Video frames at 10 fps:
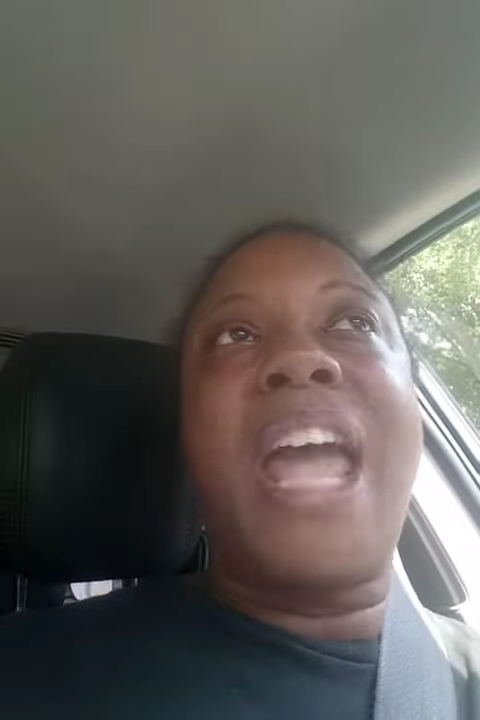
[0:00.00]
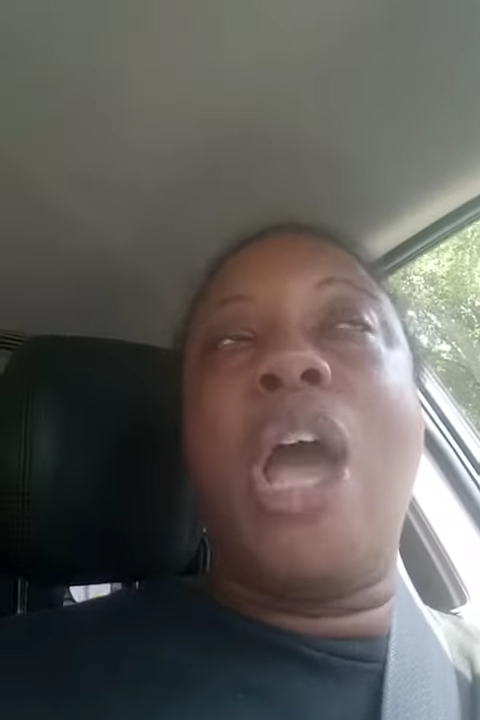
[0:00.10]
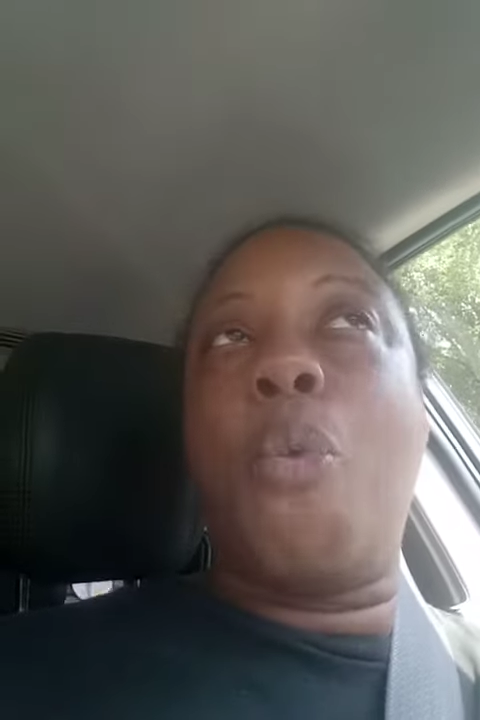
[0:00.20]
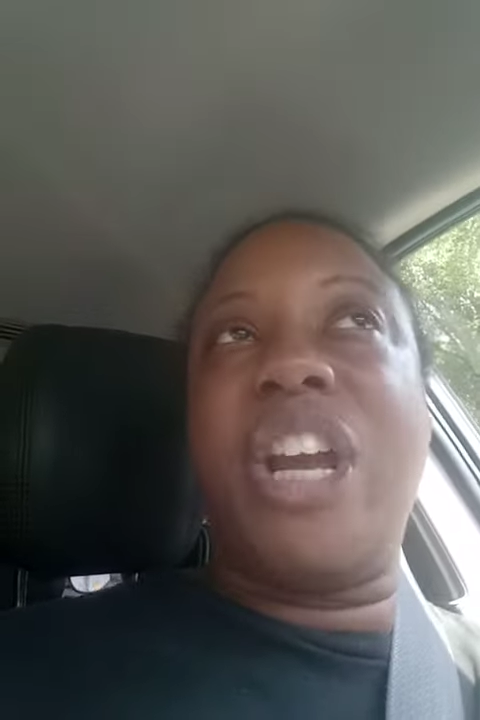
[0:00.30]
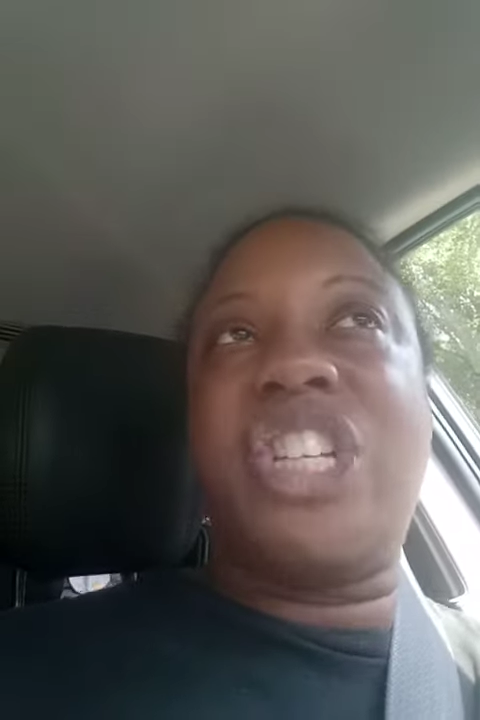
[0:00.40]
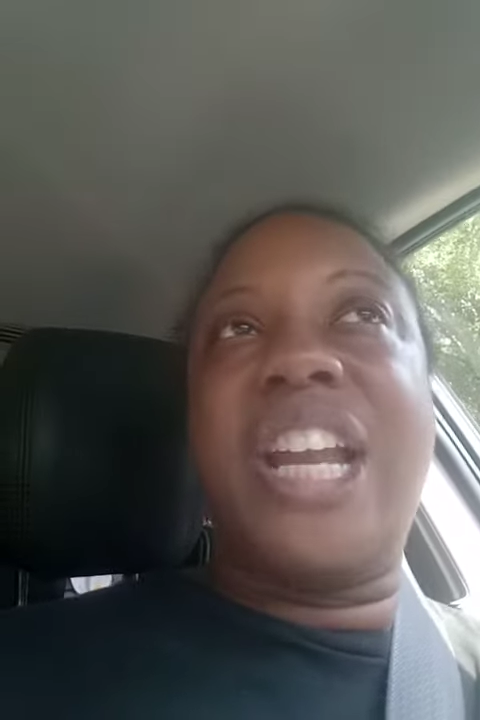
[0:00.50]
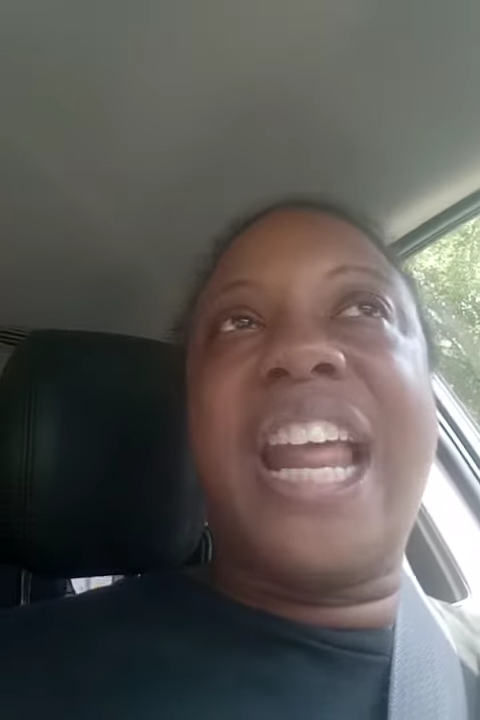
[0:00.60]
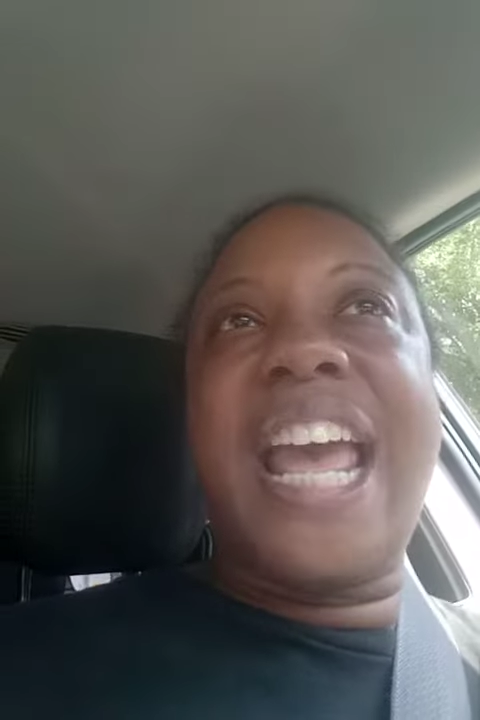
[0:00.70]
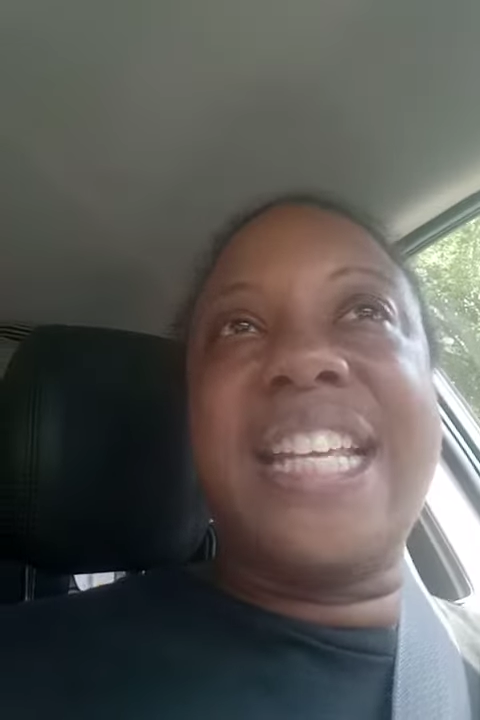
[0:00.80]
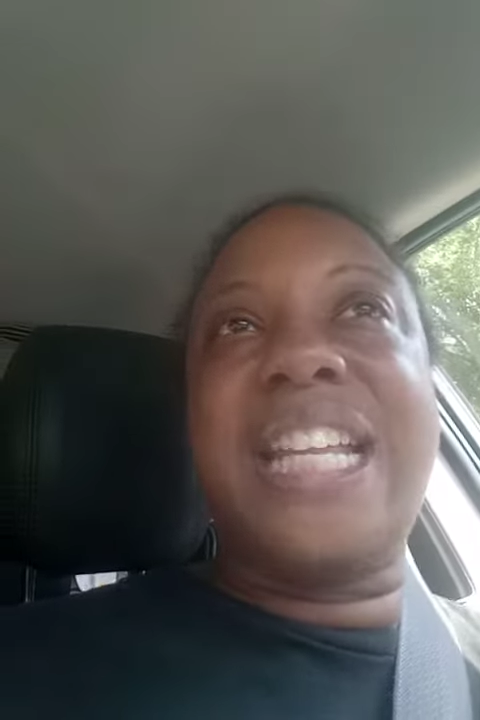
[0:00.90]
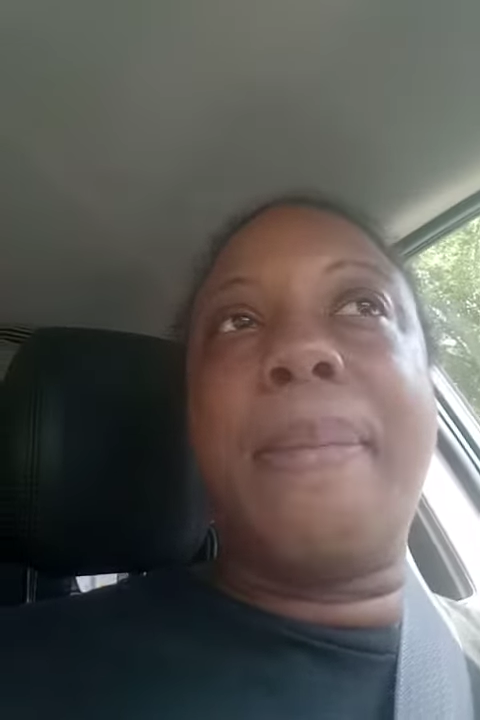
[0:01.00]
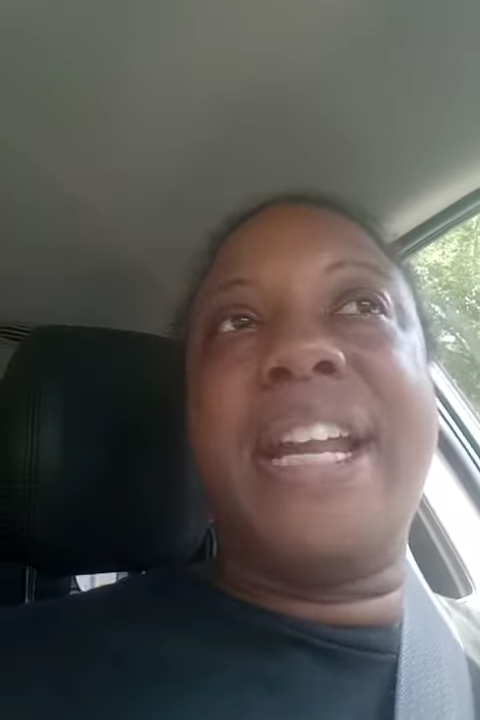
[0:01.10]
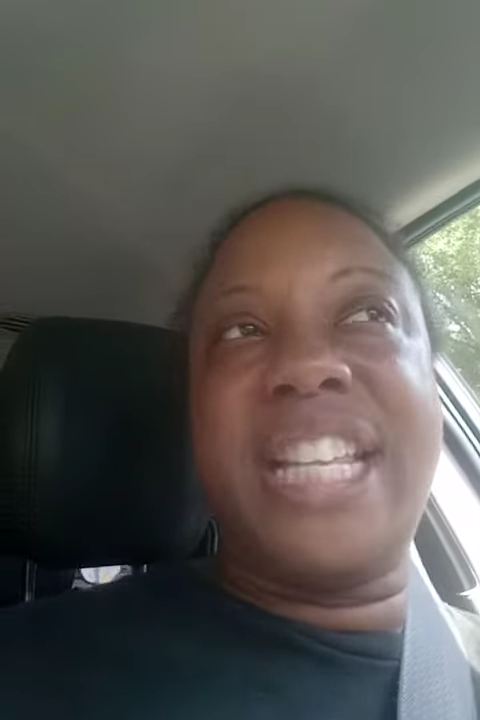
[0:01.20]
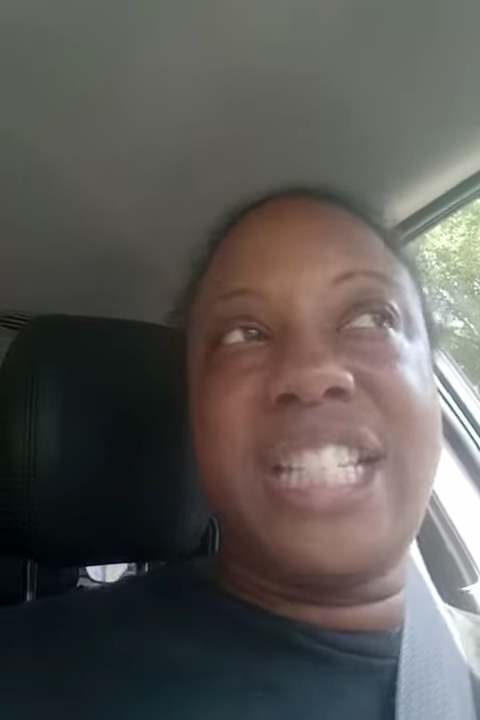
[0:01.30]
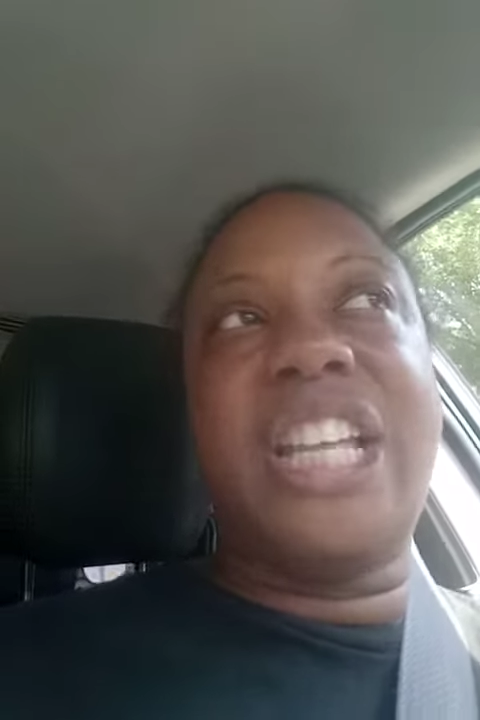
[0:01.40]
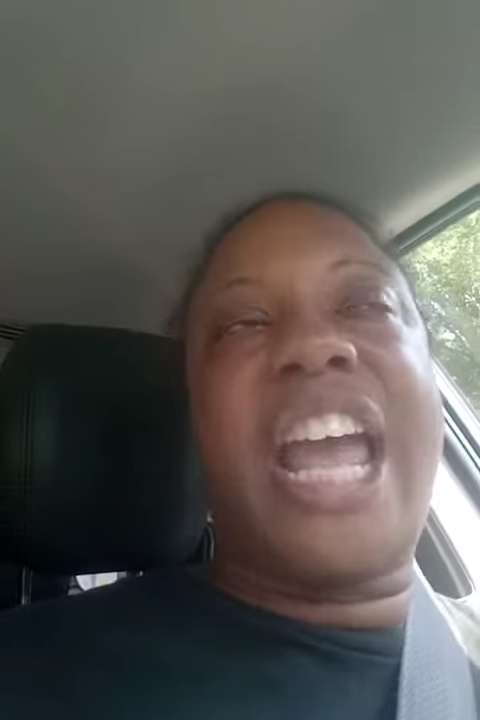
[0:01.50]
And what's your last name? And this the